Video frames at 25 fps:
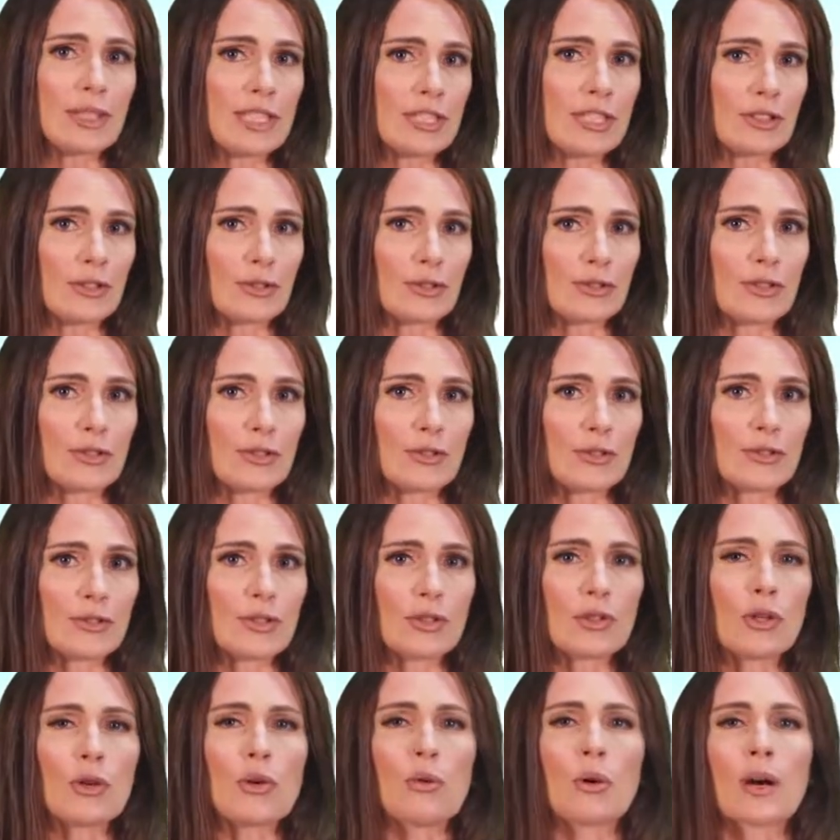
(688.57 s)

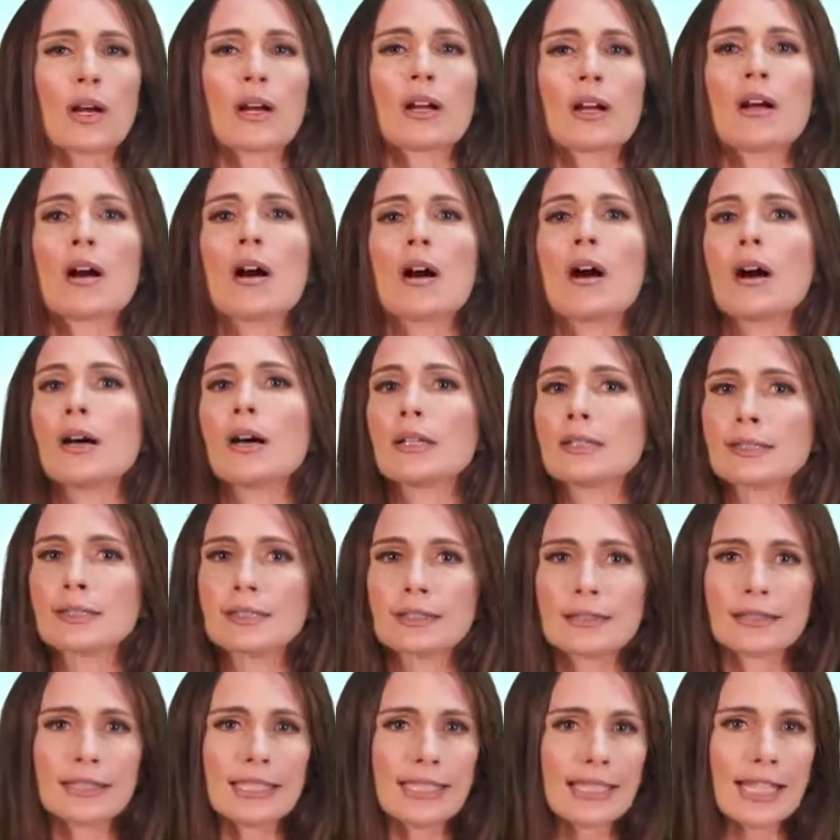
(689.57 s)
researchers who are
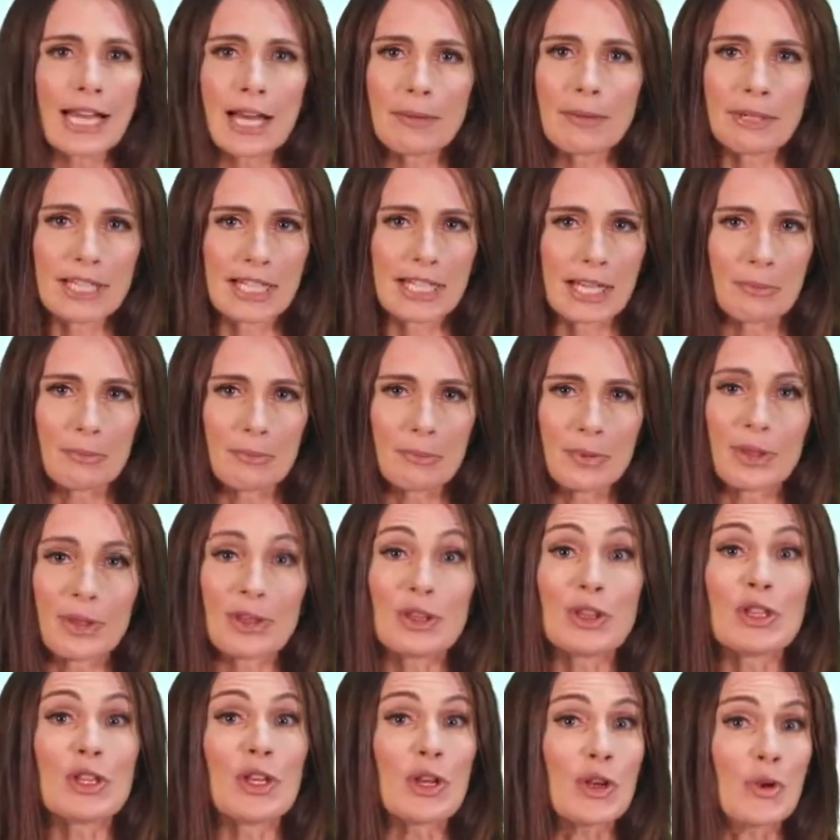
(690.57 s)
constantly coming up with
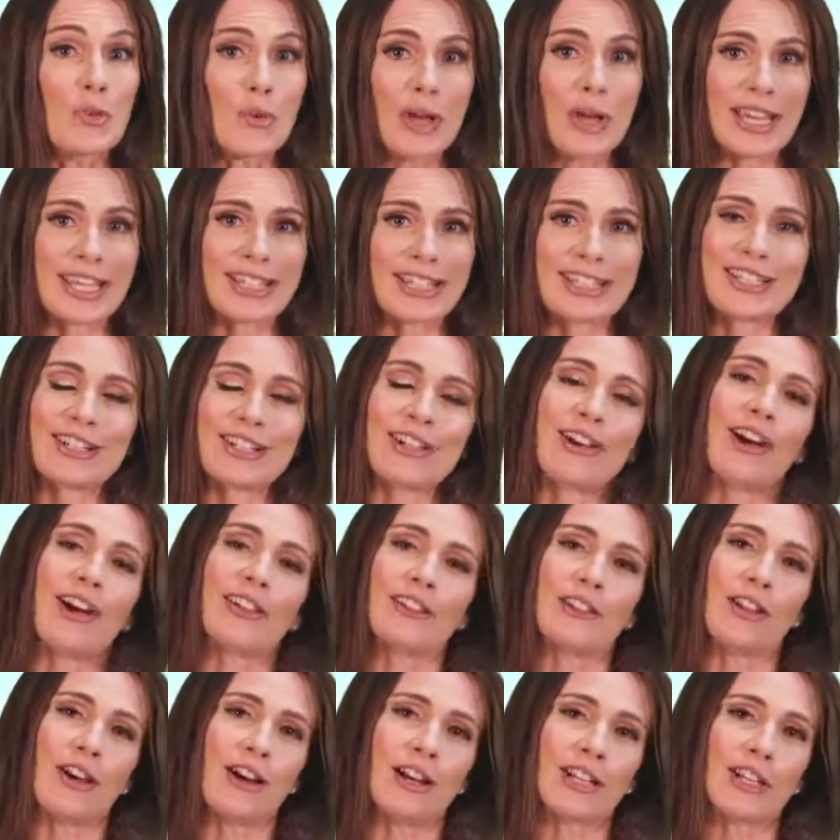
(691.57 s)
new ways to
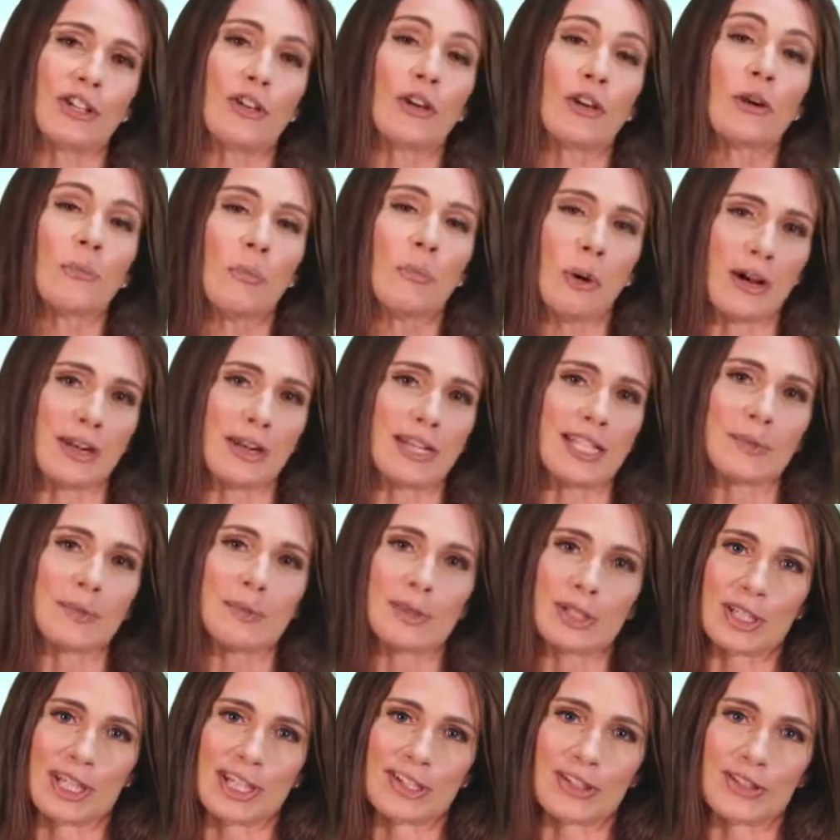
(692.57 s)
unlock your body's
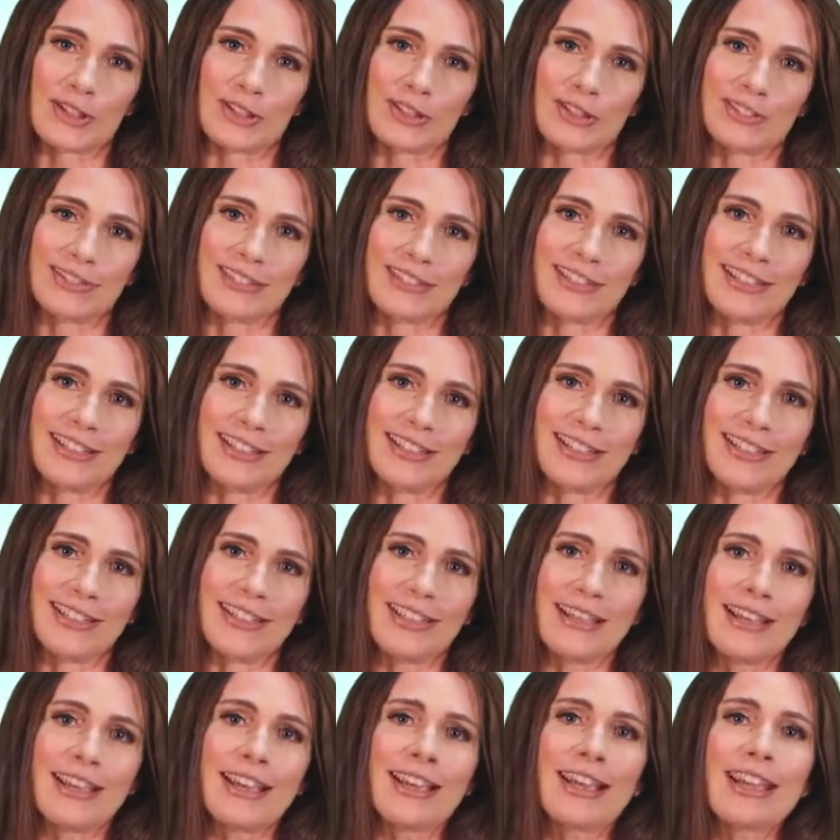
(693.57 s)
potential.
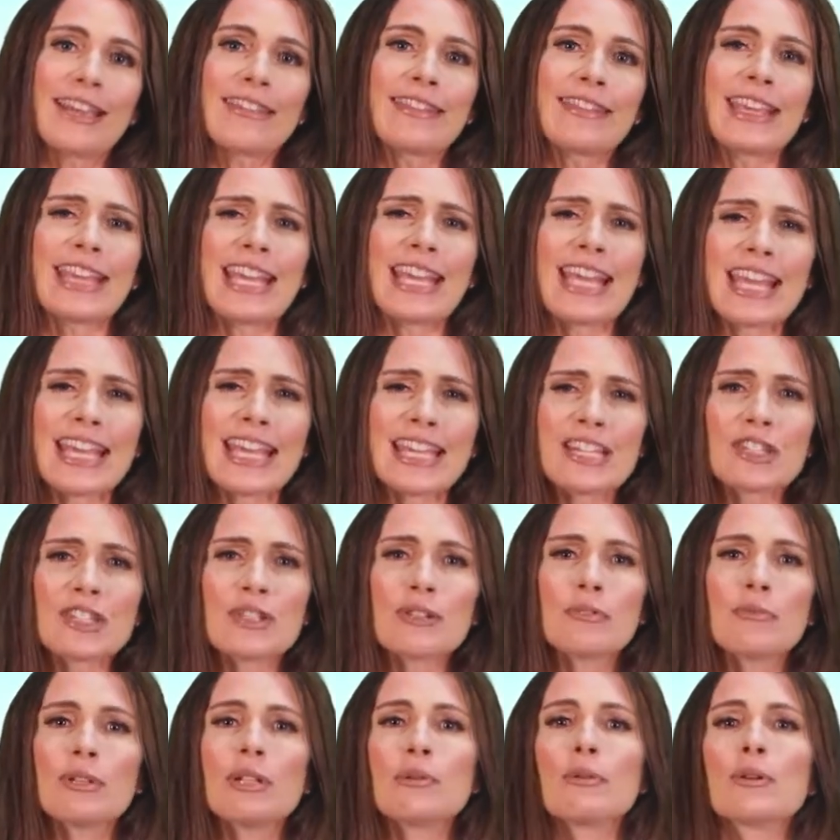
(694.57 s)
The
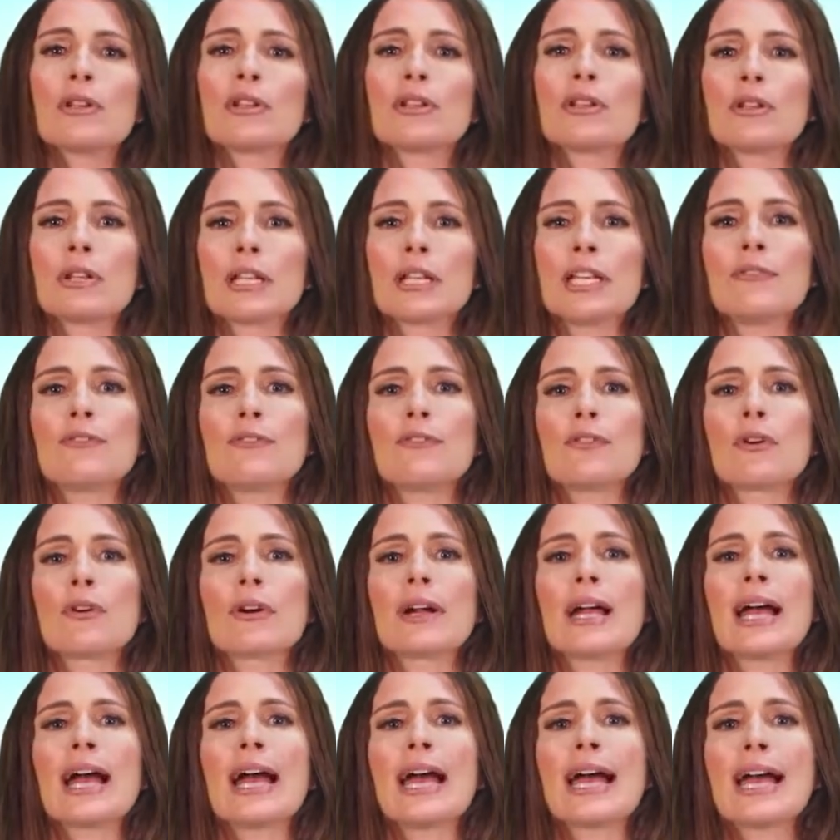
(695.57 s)
answer we were looking
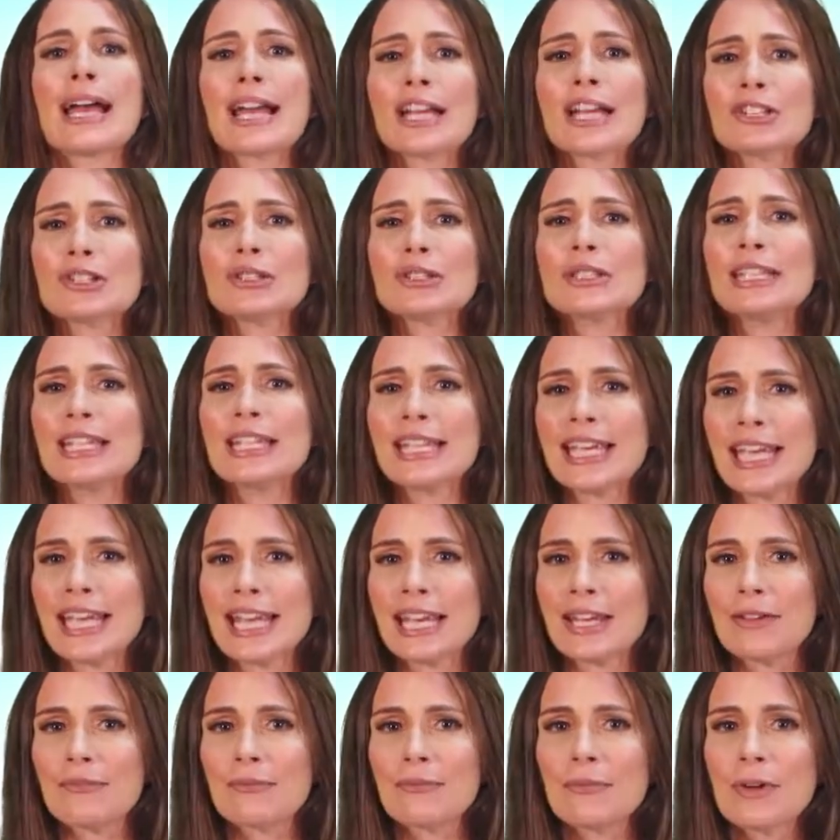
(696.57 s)
for actually
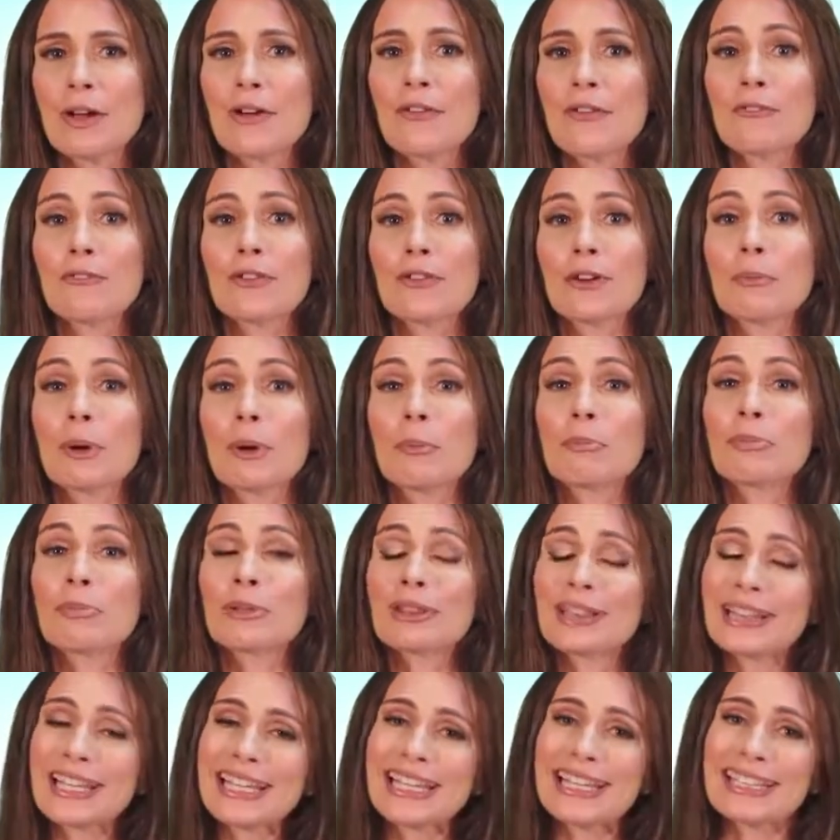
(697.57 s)
came from a
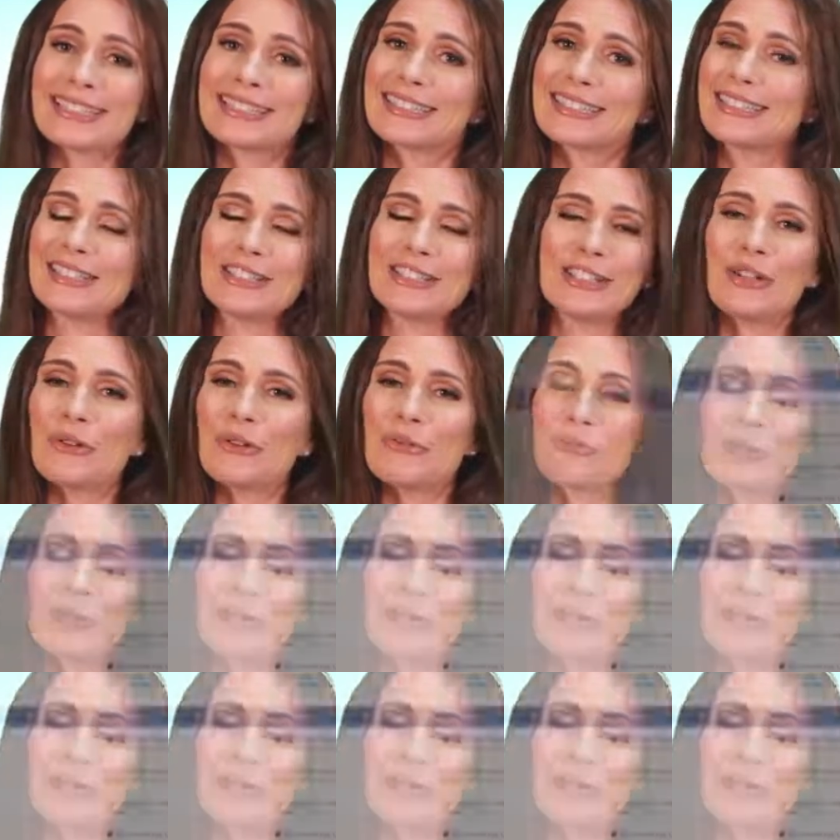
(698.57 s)
place you